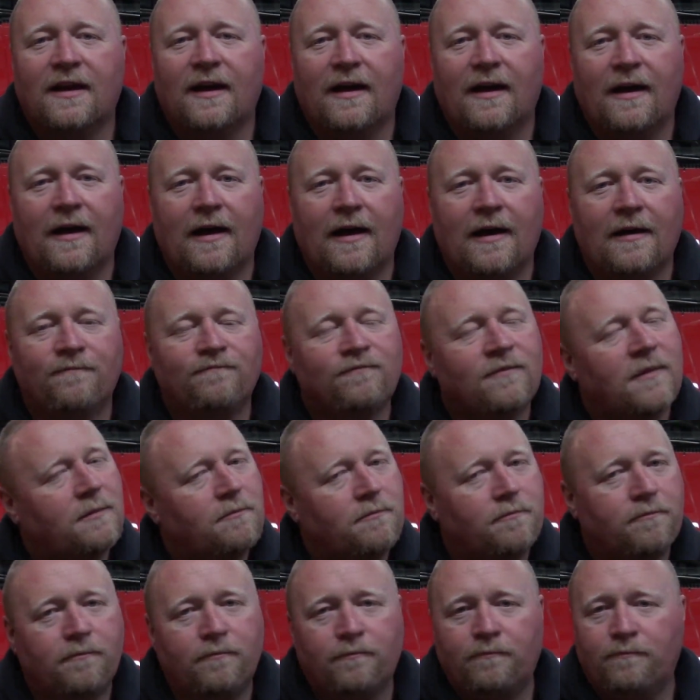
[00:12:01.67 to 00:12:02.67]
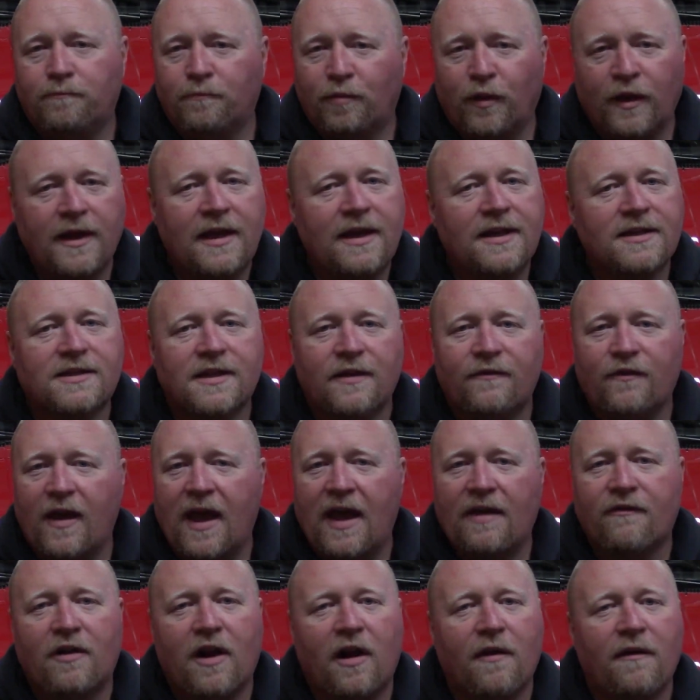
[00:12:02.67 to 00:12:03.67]
Uh, Please, if you
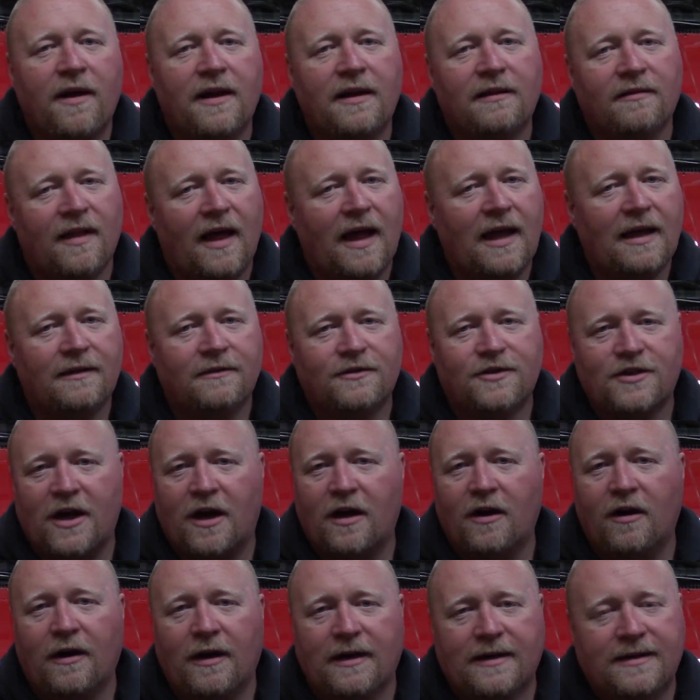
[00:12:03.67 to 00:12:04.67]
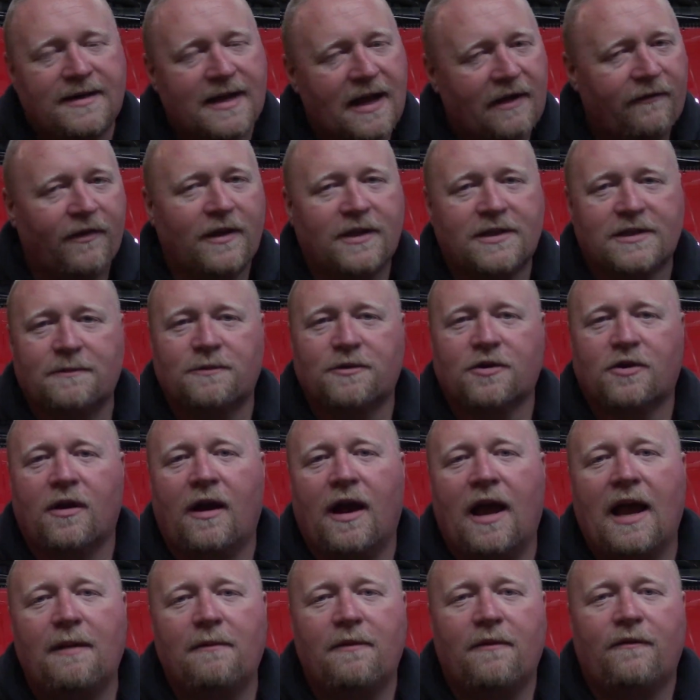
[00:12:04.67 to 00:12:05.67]
haven't already, like, share, and definitely
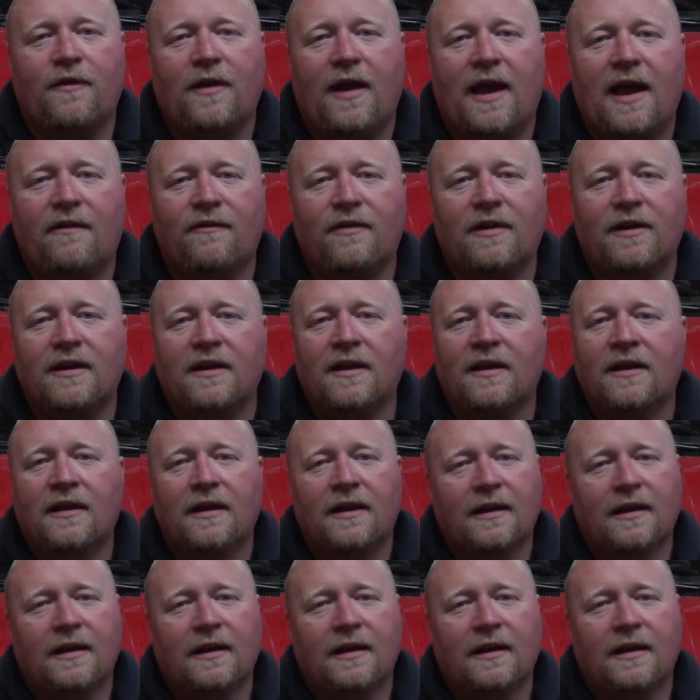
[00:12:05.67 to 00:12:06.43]
subscribe if you haven't.